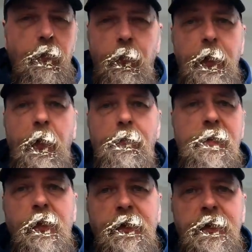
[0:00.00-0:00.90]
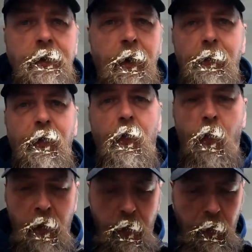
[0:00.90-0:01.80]
real milky caramel
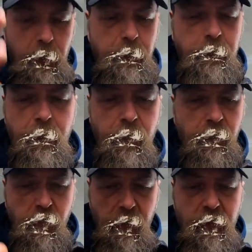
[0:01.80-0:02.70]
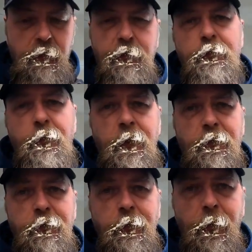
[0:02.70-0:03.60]
oil
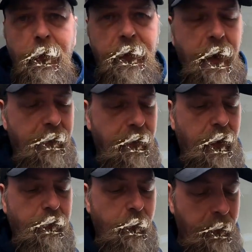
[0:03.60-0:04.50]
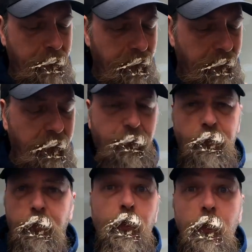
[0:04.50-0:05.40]
situation, you don't really have a lot to worry about. If
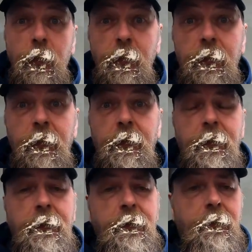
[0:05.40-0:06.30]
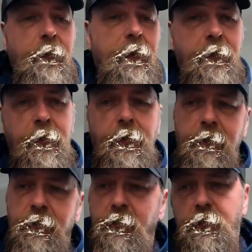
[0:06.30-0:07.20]
you do, well
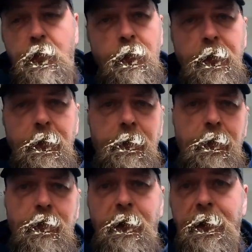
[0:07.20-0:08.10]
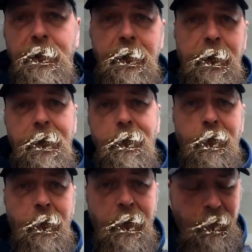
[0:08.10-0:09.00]
then coolant is likely getting
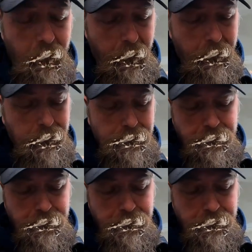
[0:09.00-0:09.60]
into your engine oil.